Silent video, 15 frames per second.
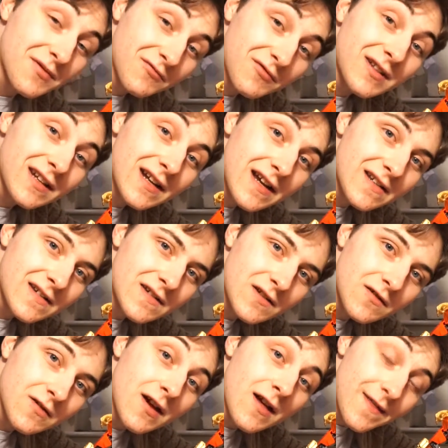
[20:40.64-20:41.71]
be really nice.
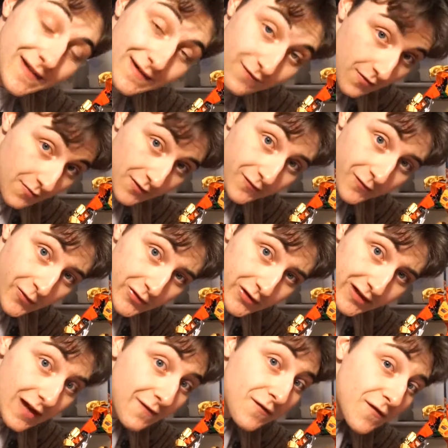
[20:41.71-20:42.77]
So thank you very much for
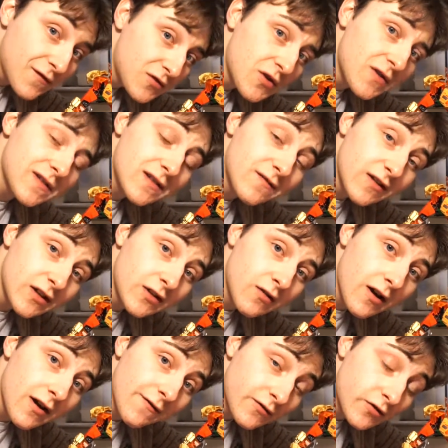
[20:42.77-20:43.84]
watching. If you've enjoyed this video
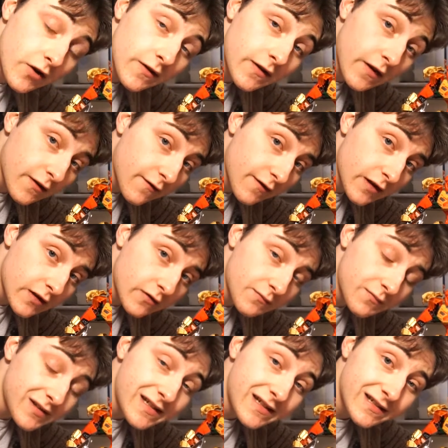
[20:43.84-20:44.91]
and enjoyed the other videos,
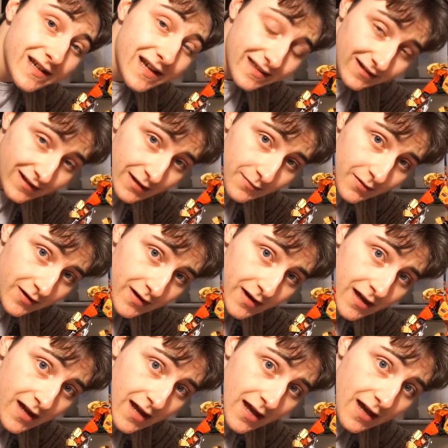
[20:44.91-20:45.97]
please hit the like button.
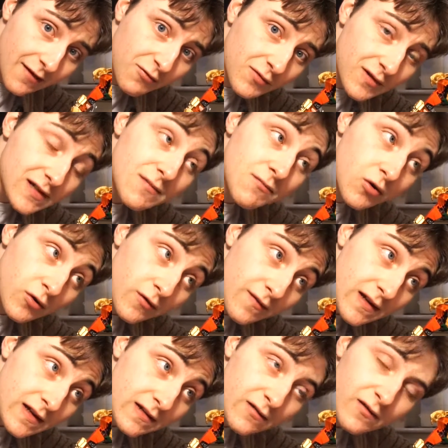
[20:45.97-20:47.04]
If you want to see more of
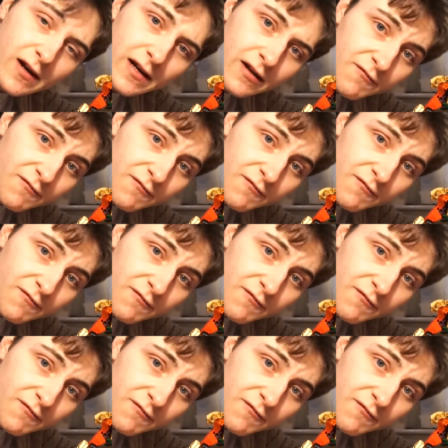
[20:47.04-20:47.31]
these or any